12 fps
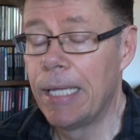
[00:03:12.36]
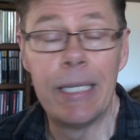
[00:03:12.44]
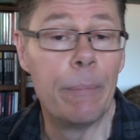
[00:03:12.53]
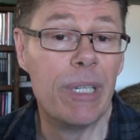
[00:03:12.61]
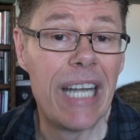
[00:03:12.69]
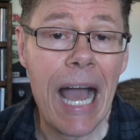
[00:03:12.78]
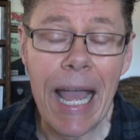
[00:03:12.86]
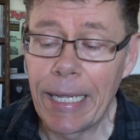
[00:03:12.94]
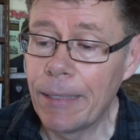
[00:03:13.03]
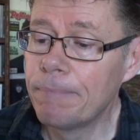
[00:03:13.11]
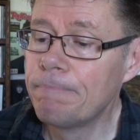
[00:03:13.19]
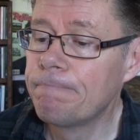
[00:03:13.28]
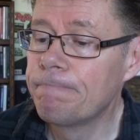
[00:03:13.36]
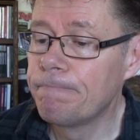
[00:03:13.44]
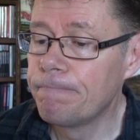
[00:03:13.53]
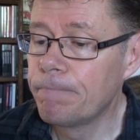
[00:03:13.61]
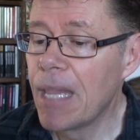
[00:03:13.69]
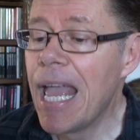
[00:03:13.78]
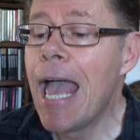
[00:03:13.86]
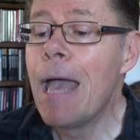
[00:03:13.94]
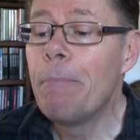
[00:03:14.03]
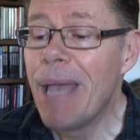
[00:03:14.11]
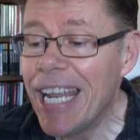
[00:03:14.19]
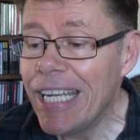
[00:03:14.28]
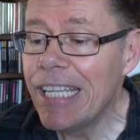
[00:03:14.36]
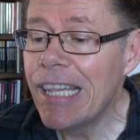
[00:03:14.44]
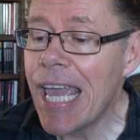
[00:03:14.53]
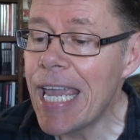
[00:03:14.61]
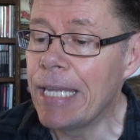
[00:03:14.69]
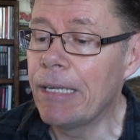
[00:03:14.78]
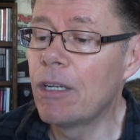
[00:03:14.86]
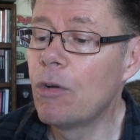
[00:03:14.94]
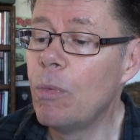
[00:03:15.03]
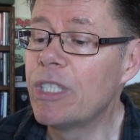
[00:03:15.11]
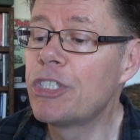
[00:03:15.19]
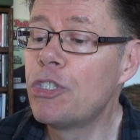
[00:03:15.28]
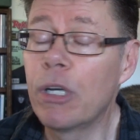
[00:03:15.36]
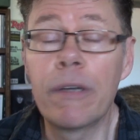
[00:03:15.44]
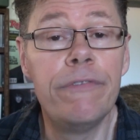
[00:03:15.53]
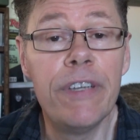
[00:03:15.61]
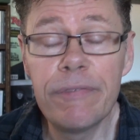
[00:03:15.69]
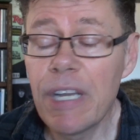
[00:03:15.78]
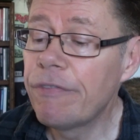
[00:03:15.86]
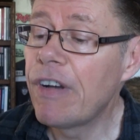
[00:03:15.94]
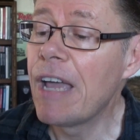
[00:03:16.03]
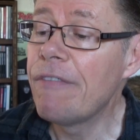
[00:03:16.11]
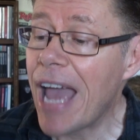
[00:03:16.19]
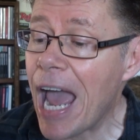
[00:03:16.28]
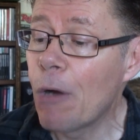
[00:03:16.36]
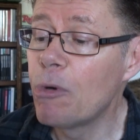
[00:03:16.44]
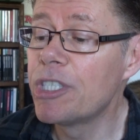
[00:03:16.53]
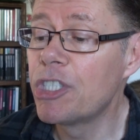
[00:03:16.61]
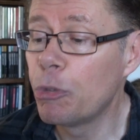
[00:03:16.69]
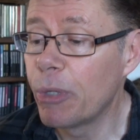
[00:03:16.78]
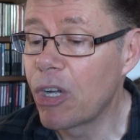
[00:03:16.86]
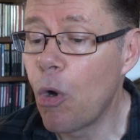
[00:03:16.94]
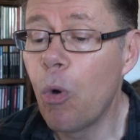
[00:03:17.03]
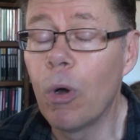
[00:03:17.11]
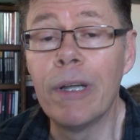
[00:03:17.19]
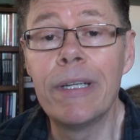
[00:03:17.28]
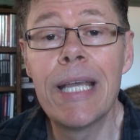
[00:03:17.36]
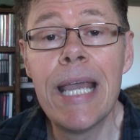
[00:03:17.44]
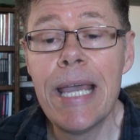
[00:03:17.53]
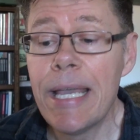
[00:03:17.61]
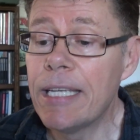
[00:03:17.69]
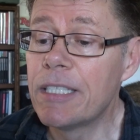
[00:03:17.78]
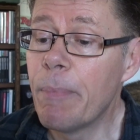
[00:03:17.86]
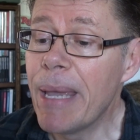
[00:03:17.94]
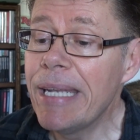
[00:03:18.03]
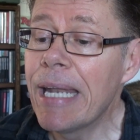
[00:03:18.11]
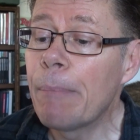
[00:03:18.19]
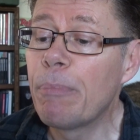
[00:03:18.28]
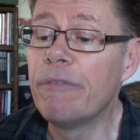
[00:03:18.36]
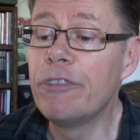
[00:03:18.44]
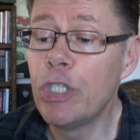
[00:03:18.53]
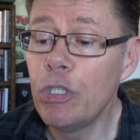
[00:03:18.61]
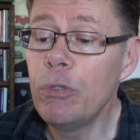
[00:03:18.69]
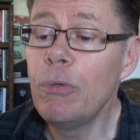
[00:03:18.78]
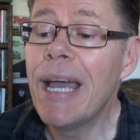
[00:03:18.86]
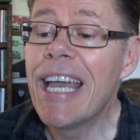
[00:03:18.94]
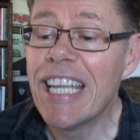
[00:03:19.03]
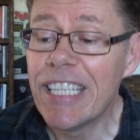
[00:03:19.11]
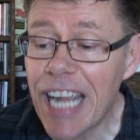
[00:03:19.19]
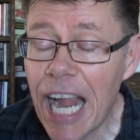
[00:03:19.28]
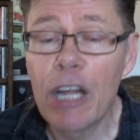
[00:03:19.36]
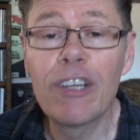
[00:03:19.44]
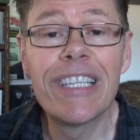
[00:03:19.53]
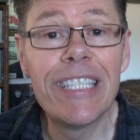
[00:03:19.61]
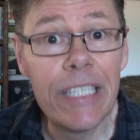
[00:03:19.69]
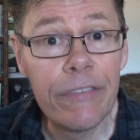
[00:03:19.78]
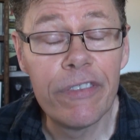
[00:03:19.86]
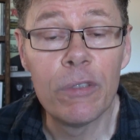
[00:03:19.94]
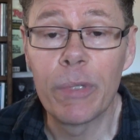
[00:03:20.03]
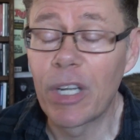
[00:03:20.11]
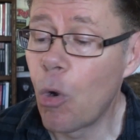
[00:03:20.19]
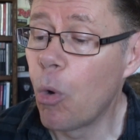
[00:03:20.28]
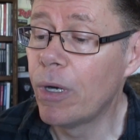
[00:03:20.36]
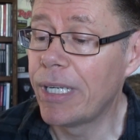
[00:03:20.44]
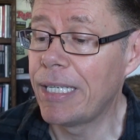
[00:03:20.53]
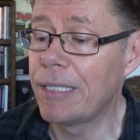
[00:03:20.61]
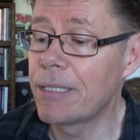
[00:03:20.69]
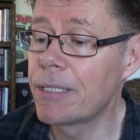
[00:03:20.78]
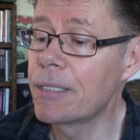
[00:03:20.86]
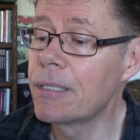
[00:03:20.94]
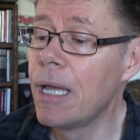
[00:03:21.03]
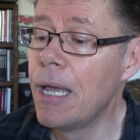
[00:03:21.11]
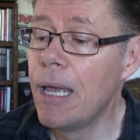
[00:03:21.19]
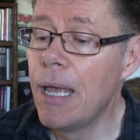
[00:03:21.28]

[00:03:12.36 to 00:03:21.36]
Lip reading: Number nine. Penny Lane, which took 55 hours to record, is made up of two entirely different recordings,